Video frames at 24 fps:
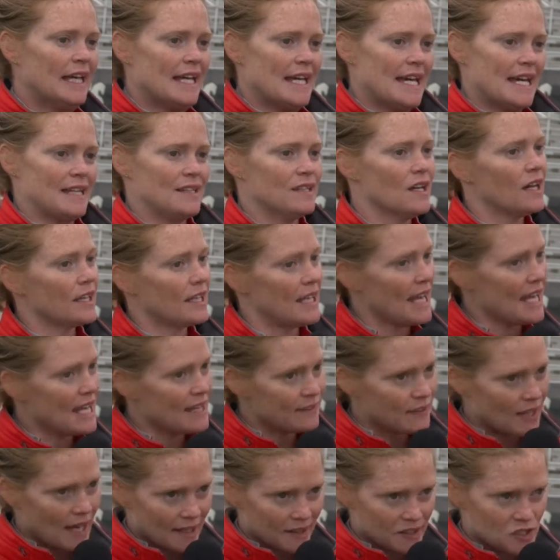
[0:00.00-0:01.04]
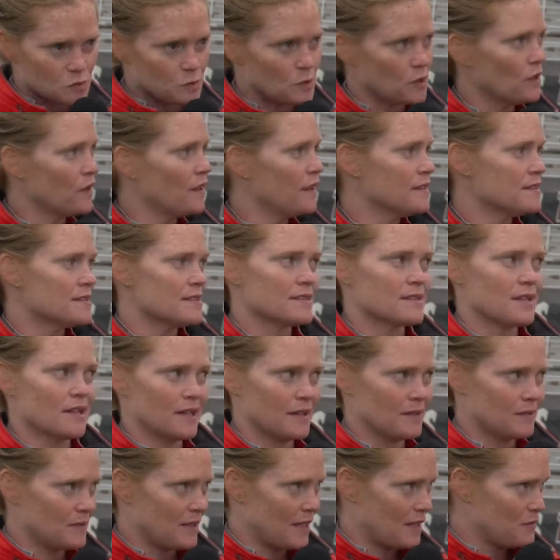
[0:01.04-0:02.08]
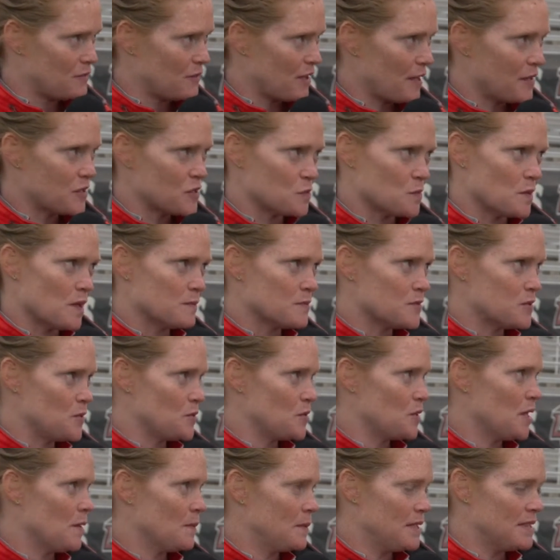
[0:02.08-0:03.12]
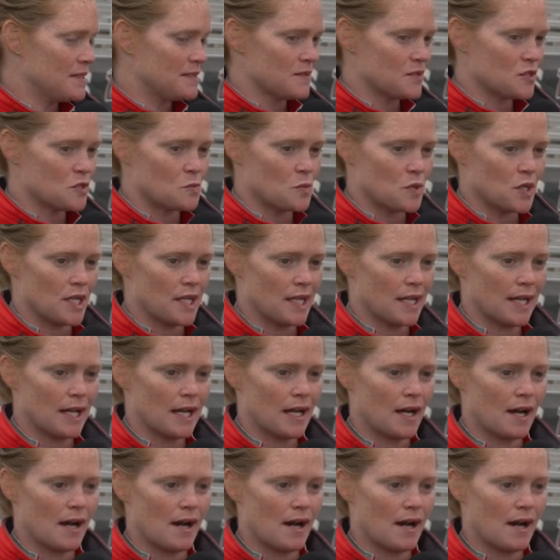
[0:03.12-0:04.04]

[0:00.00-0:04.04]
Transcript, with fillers: And, again, that experience is going to that fires them up, too, coming into the spring.